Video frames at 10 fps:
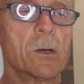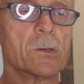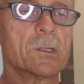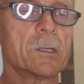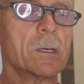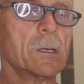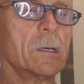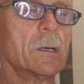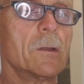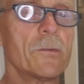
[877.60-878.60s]
goes
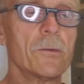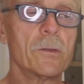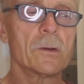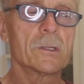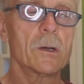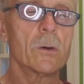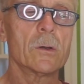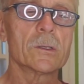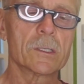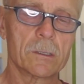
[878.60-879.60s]
through those
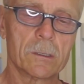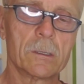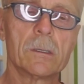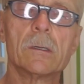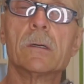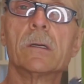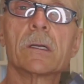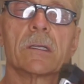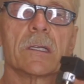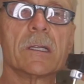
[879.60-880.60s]
holes.
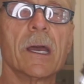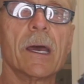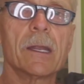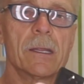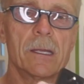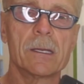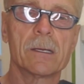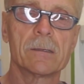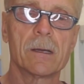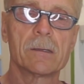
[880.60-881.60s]
You can see that, I think.
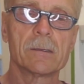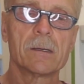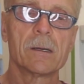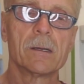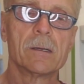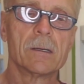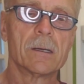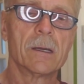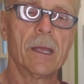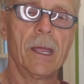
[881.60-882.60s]

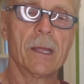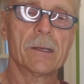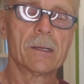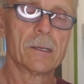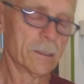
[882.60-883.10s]
And